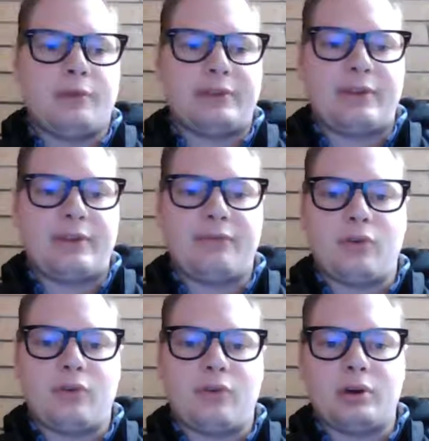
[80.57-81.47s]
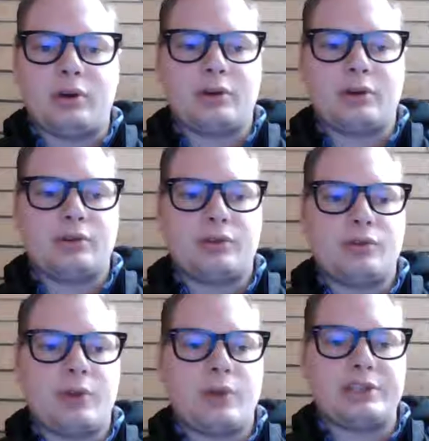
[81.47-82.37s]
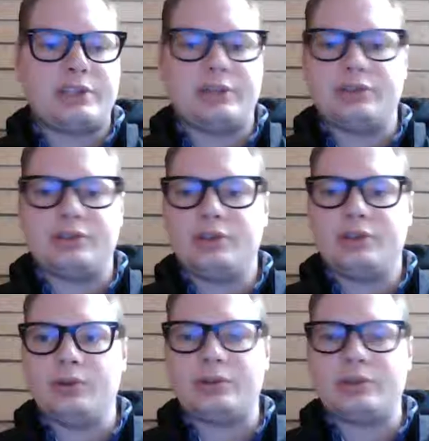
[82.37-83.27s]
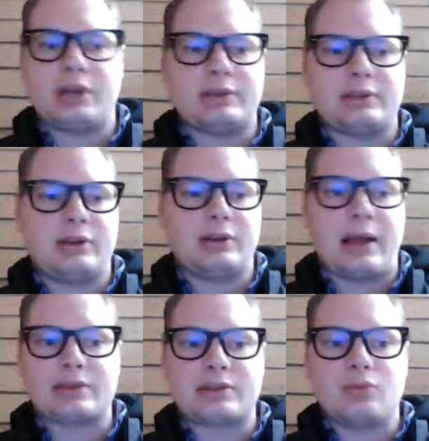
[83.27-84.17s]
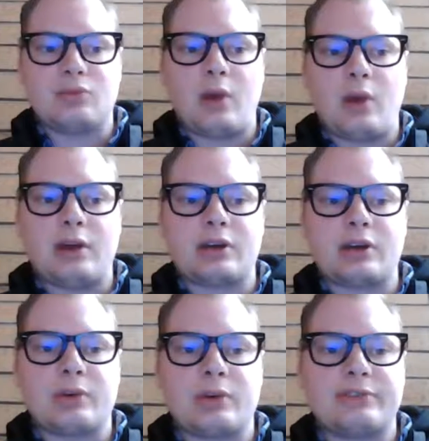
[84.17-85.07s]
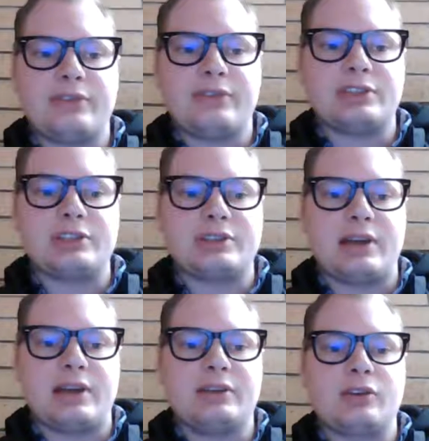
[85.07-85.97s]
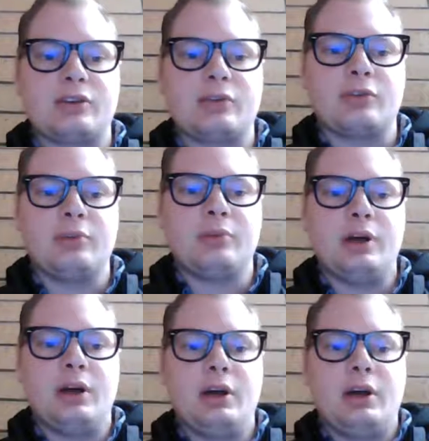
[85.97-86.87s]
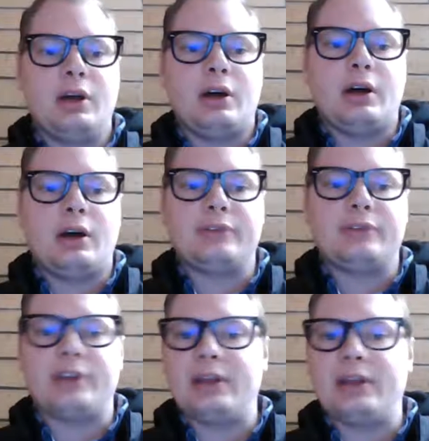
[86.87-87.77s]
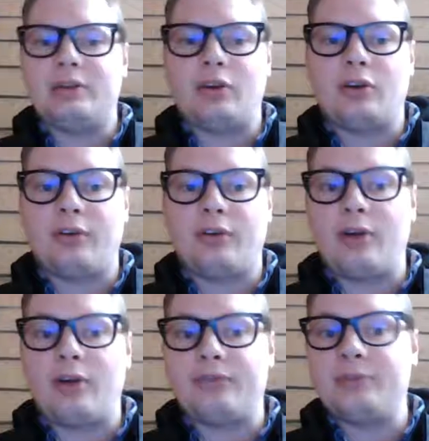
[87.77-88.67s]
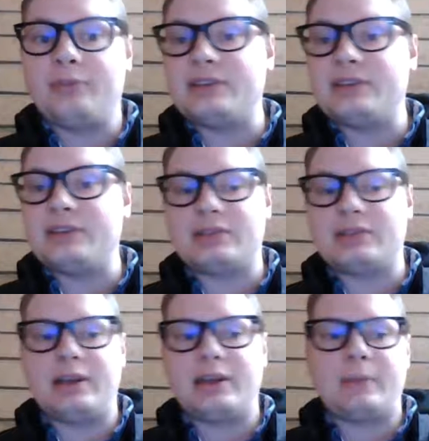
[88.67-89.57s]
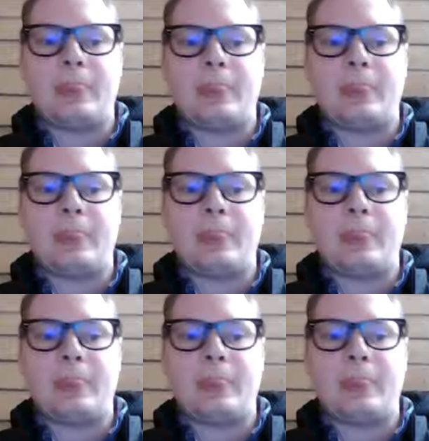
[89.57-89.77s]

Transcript: Perfect. And then for question two, it asks why are Darwin's finches an ideal group of study or of species to study?